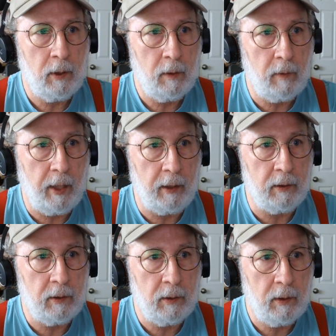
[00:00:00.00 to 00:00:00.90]
right?
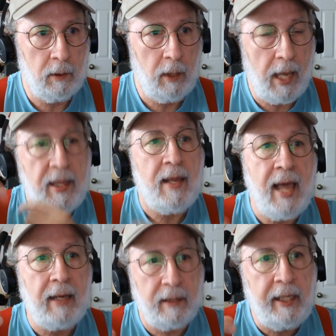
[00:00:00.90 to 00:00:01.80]
And then
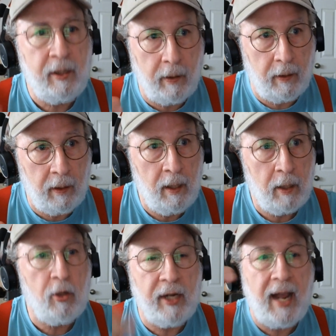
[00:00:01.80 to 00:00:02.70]
that leader
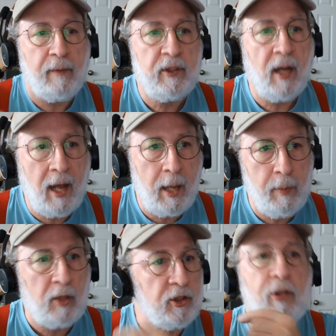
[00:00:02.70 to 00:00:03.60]
could have time
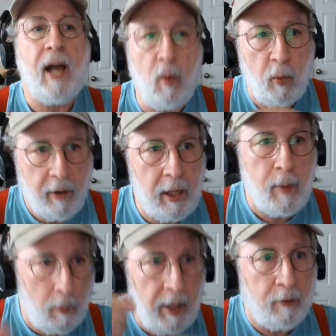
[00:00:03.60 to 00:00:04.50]
because they're not worrying
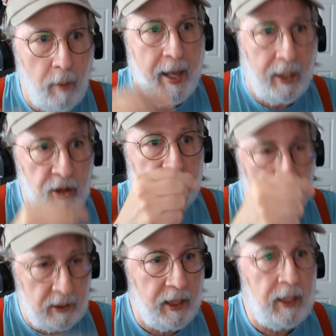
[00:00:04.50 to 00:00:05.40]
about micromanaging
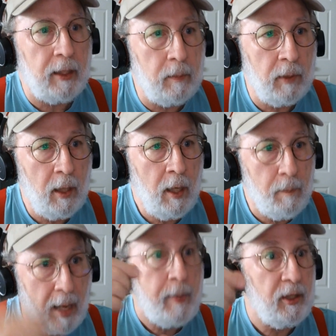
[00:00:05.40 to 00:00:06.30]
the team,
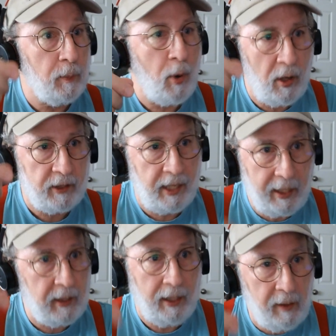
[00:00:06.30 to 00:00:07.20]
maybe to
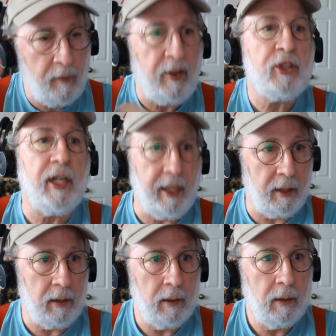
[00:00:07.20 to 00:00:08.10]
partake in visioning
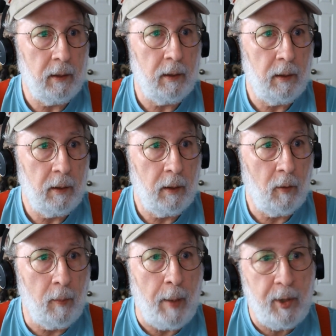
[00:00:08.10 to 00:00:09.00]

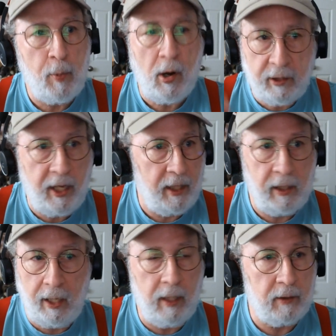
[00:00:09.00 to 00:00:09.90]
or maybe to
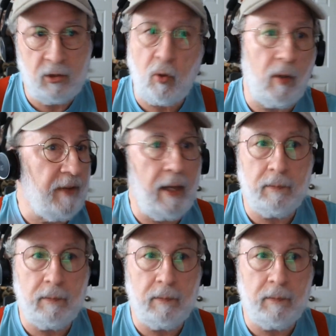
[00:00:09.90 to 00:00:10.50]
partake in sort of,